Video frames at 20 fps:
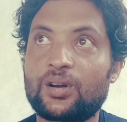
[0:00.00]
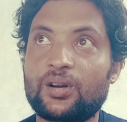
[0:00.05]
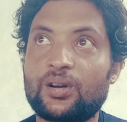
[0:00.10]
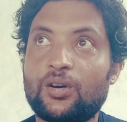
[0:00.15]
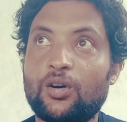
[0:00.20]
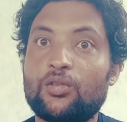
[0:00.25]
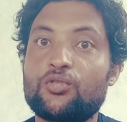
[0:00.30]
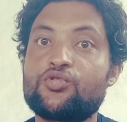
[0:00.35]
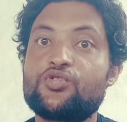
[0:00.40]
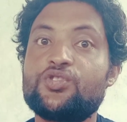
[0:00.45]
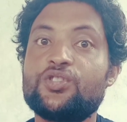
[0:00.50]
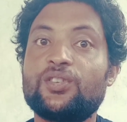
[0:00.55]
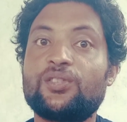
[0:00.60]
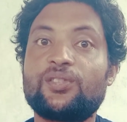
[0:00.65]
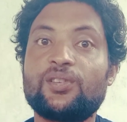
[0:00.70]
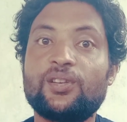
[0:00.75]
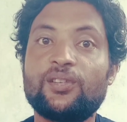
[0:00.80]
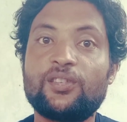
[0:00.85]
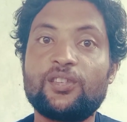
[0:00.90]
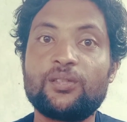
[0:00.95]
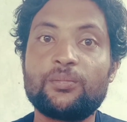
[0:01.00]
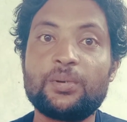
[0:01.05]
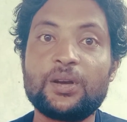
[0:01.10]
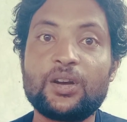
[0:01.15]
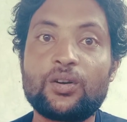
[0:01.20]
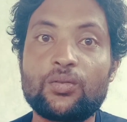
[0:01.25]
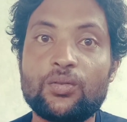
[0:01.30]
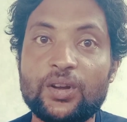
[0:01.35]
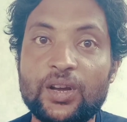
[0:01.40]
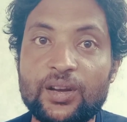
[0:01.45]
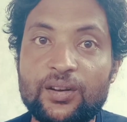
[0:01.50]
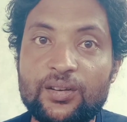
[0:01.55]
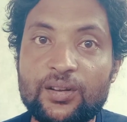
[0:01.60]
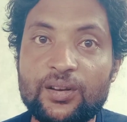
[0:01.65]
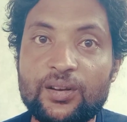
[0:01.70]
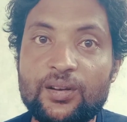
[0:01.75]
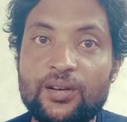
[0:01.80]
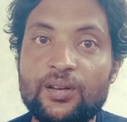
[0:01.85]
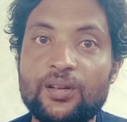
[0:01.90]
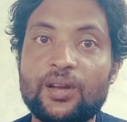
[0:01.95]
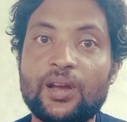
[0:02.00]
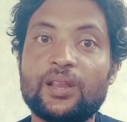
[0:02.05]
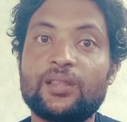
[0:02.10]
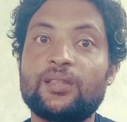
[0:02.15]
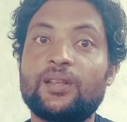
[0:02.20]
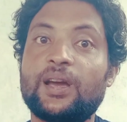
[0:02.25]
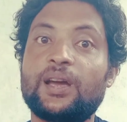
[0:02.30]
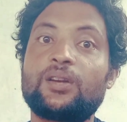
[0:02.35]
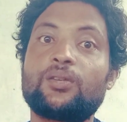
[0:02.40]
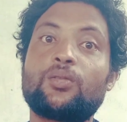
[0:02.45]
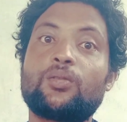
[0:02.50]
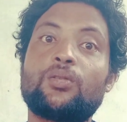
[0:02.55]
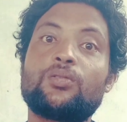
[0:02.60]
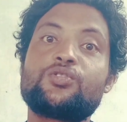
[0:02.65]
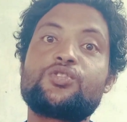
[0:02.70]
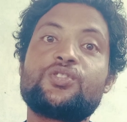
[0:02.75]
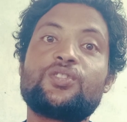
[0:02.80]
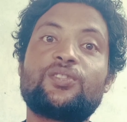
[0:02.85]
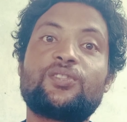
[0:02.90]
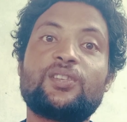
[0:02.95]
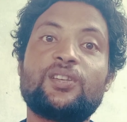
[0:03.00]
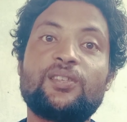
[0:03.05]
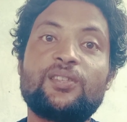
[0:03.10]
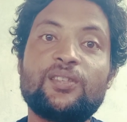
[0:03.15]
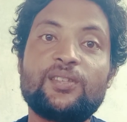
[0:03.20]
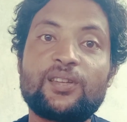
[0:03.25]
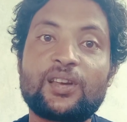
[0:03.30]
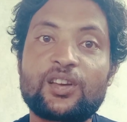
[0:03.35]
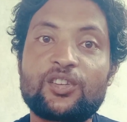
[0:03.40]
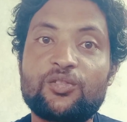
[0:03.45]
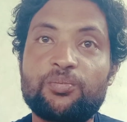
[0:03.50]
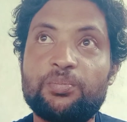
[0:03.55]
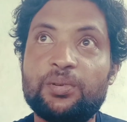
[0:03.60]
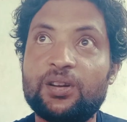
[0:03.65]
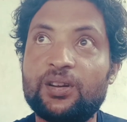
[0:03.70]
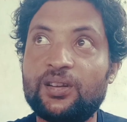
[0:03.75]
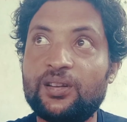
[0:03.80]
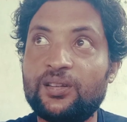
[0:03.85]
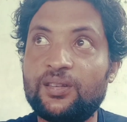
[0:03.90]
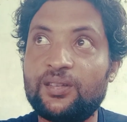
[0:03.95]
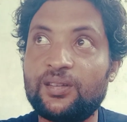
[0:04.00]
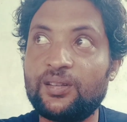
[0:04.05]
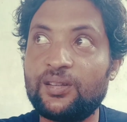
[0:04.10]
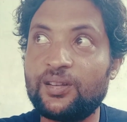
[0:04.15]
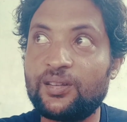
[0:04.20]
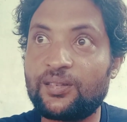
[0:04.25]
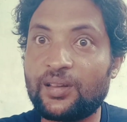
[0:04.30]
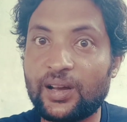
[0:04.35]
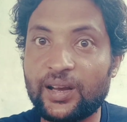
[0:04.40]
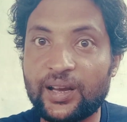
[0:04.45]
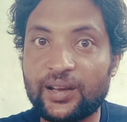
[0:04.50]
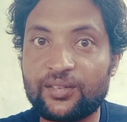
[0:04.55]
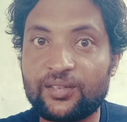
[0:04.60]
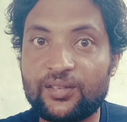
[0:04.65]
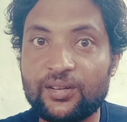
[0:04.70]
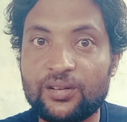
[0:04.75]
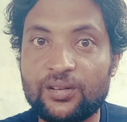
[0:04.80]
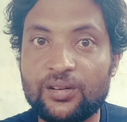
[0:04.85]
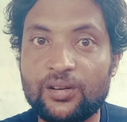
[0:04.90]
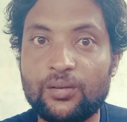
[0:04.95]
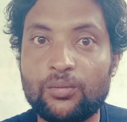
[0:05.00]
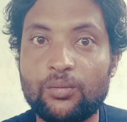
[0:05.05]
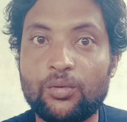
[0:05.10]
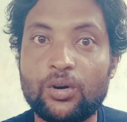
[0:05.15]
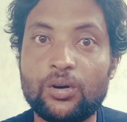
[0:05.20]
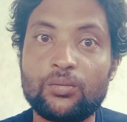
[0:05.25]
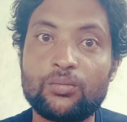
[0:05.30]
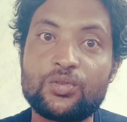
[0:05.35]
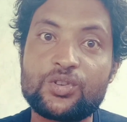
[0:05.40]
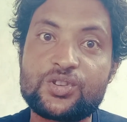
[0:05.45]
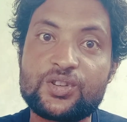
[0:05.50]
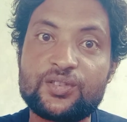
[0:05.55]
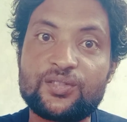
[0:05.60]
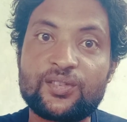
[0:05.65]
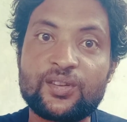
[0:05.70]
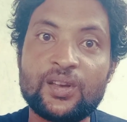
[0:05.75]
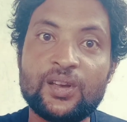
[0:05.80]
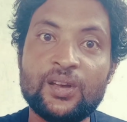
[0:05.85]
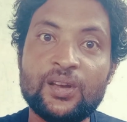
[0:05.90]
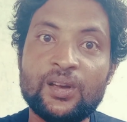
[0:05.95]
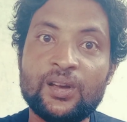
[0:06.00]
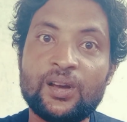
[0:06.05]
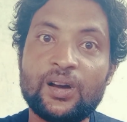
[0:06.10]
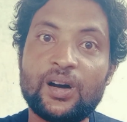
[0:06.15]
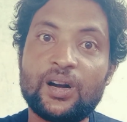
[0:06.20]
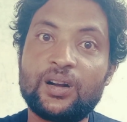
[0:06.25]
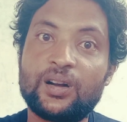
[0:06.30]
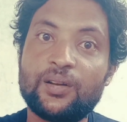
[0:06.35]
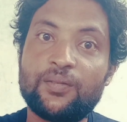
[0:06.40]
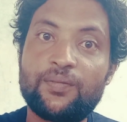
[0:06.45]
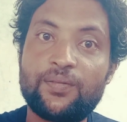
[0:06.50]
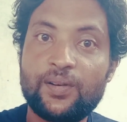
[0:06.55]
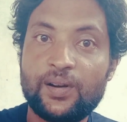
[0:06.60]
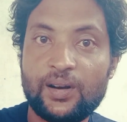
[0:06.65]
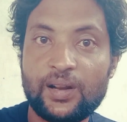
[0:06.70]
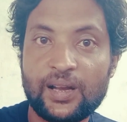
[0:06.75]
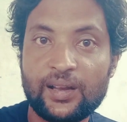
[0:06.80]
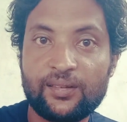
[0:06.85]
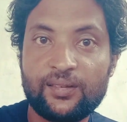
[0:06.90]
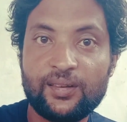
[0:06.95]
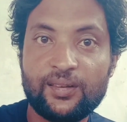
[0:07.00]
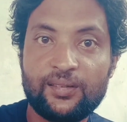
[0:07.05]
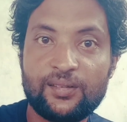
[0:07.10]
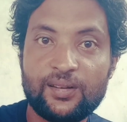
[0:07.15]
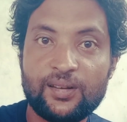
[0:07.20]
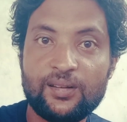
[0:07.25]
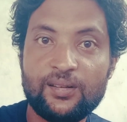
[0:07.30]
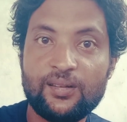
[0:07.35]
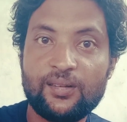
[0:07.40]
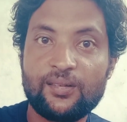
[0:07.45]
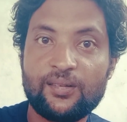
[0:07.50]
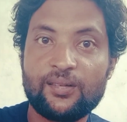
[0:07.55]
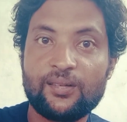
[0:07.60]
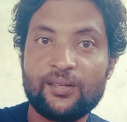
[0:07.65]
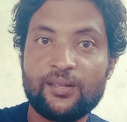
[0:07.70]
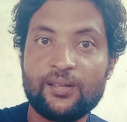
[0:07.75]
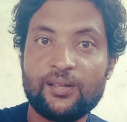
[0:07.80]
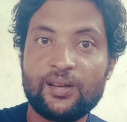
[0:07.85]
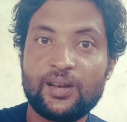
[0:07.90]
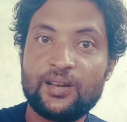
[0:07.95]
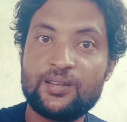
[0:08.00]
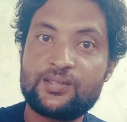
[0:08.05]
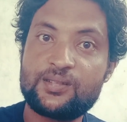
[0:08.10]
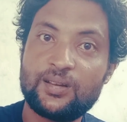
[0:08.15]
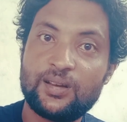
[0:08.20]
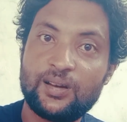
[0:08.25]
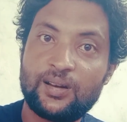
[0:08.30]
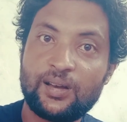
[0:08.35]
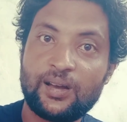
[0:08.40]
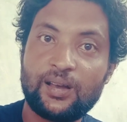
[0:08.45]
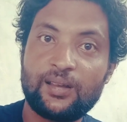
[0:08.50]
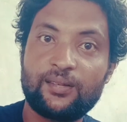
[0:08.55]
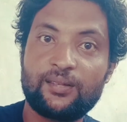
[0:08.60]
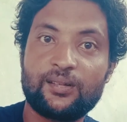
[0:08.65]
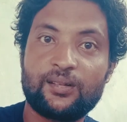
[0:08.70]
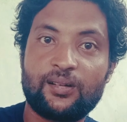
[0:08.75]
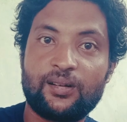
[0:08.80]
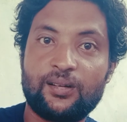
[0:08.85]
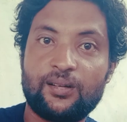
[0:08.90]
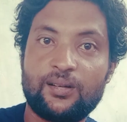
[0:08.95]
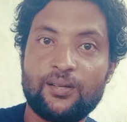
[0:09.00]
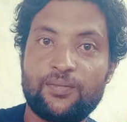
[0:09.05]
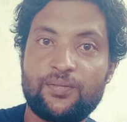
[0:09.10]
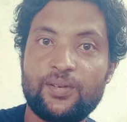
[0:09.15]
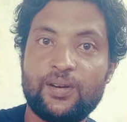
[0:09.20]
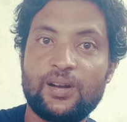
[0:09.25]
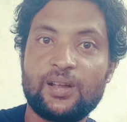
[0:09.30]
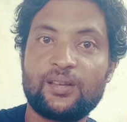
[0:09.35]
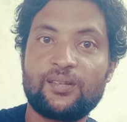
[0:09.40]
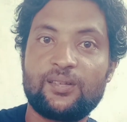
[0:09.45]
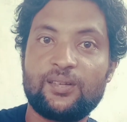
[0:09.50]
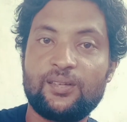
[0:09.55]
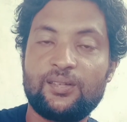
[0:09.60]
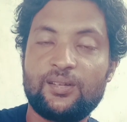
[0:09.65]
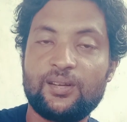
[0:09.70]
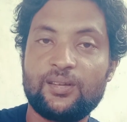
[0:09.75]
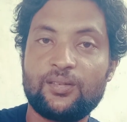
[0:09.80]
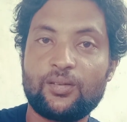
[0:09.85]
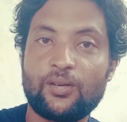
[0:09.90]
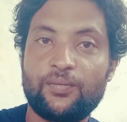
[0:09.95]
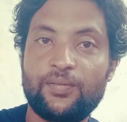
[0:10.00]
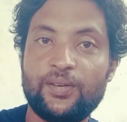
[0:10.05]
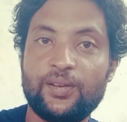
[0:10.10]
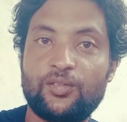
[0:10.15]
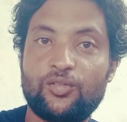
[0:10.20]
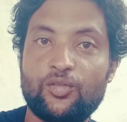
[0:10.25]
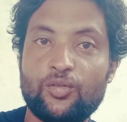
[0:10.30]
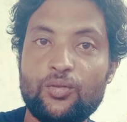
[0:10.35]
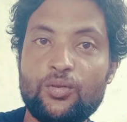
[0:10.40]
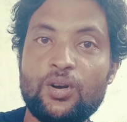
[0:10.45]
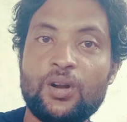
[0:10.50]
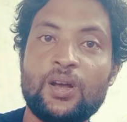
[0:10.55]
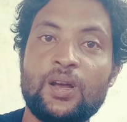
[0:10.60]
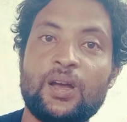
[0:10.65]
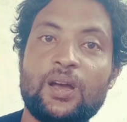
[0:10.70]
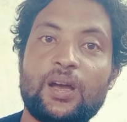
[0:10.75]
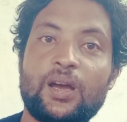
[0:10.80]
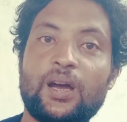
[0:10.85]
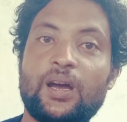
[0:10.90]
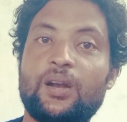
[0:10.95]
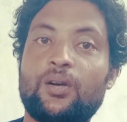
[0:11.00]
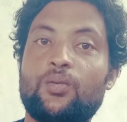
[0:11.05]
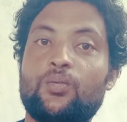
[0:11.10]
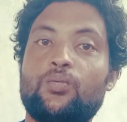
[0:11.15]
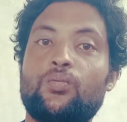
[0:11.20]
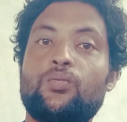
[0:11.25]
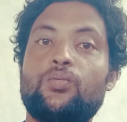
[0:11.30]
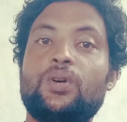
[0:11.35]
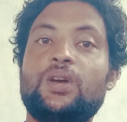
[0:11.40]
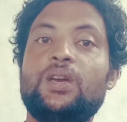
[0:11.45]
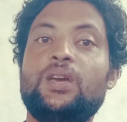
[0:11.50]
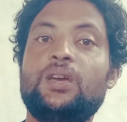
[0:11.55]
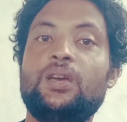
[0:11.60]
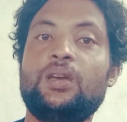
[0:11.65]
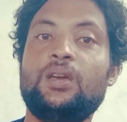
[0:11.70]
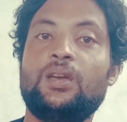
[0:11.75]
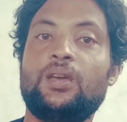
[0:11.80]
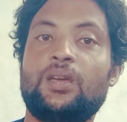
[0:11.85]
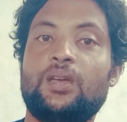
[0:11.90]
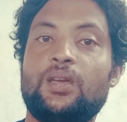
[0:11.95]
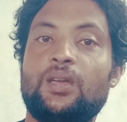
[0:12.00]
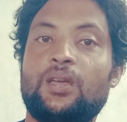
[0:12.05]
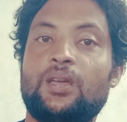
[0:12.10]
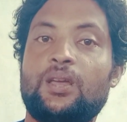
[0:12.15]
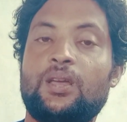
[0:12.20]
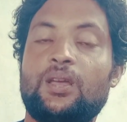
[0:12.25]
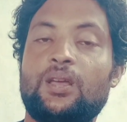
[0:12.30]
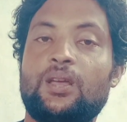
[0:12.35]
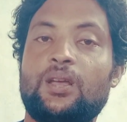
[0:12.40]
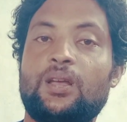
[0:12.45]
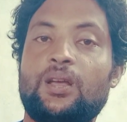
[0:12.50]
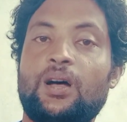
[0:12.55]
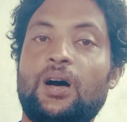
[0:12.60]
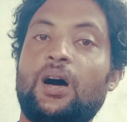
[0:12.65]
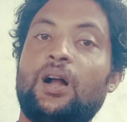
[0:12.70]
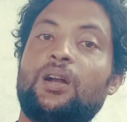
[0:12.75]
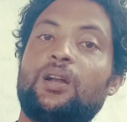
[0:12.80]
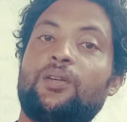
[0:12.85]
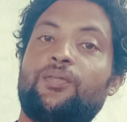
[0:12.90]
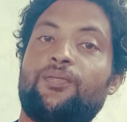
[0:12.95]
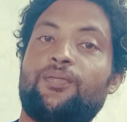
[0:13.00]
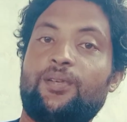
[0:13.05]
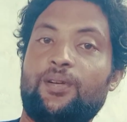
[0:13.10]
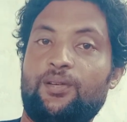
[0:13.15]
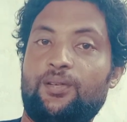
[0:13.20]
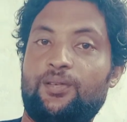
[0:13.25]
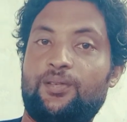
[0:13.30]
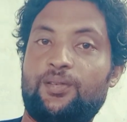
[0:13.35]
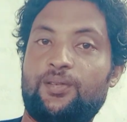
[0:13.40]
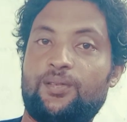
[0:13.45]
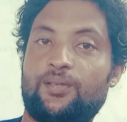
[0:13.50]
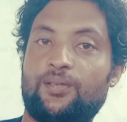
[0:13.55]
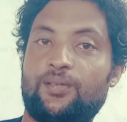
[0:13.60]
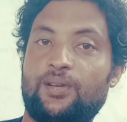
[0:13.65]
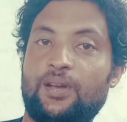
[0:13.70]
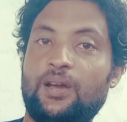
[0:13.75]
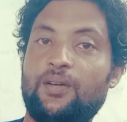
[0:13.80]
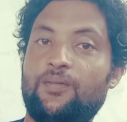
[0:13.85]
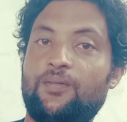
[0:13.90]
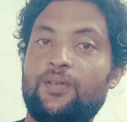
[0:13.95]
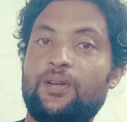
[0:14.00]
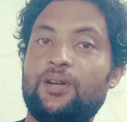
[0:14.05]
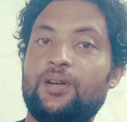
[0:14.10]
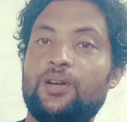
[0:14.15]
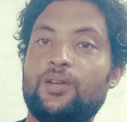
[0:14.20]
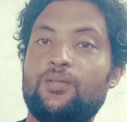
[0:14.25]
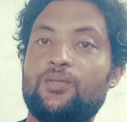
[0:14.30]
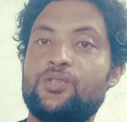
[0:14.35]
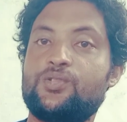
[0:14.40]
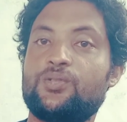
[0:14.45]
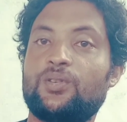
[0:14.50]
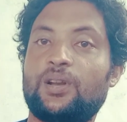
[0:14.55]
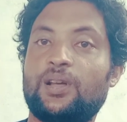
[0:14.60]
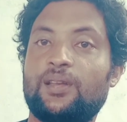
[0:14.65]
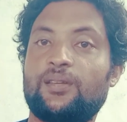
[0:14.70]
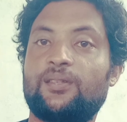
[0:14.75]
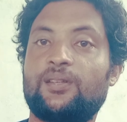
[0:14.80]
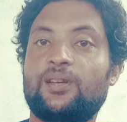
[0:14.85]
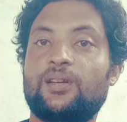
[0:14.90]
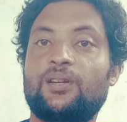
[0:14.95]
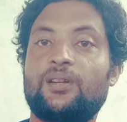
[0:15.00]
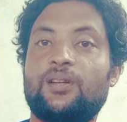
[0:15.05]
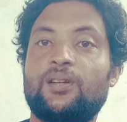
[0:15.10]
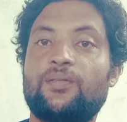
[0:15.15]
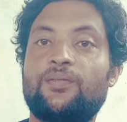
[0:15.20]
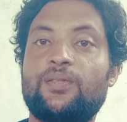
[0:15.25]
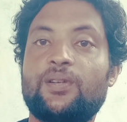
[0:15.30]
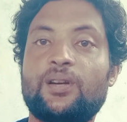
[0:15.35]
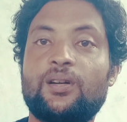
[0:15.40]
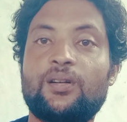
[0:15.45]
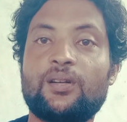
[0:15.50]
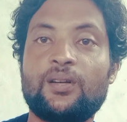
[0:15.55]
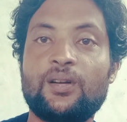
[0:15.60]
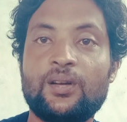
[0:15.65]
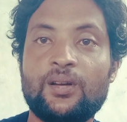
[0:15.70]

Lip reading: consciousness is being created, and that consciousness is experiencing this external world, which is a different existence. It has a different existence of its own, and we are different. Every individual has their different